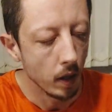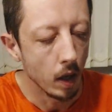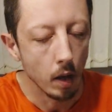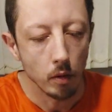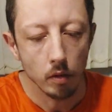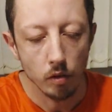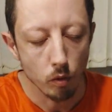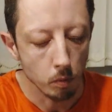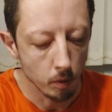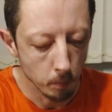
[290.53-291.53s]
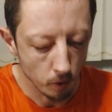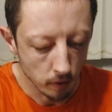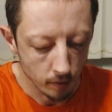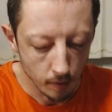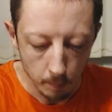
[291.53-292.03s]

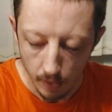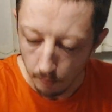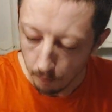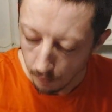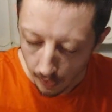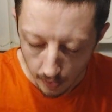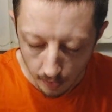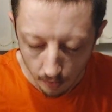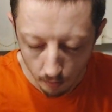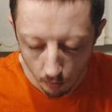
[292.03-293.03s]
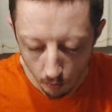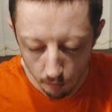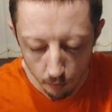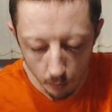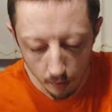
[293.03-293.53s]
I mean, that you can go
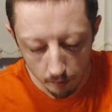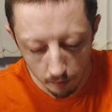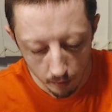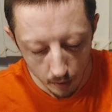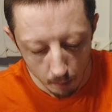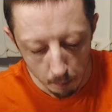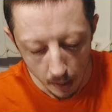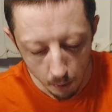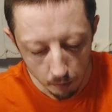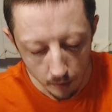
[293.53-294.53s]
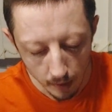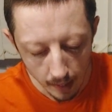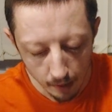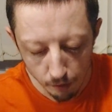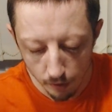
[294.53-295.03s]
through and browse at your
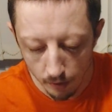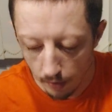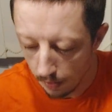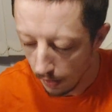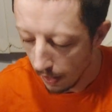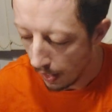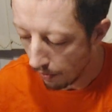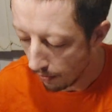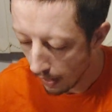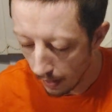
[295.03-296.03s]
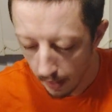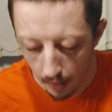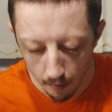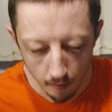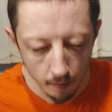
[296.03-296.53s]
leisure and just kind of
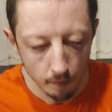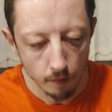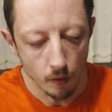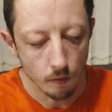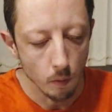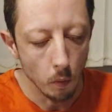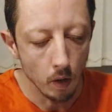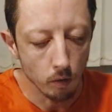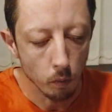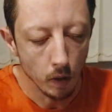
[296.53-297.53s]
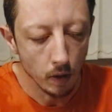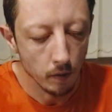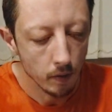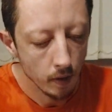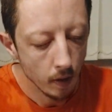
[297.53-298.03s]
get a feel for what's what.
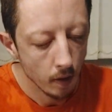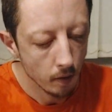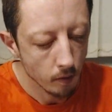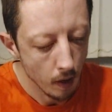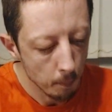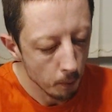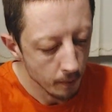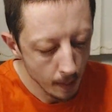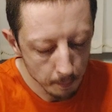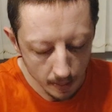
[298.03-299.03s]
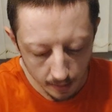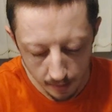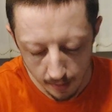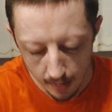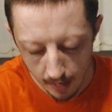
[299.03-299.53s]
So I'll put that back
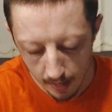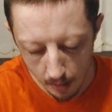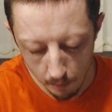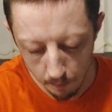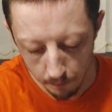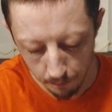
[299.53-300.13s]
in there now.